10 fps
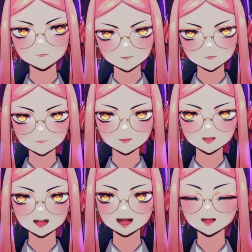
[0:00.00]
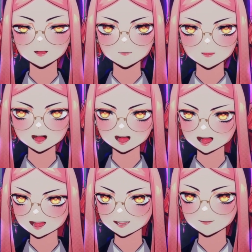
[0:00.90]
3D, I can
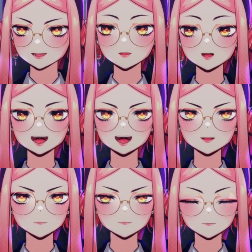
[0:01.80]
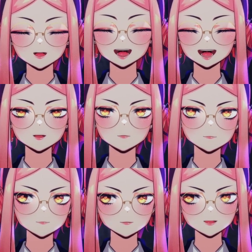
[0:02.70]
definitely like make the streams more
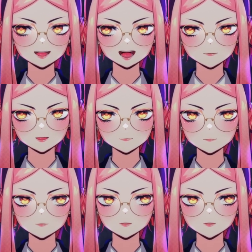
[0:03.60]
dynamic, more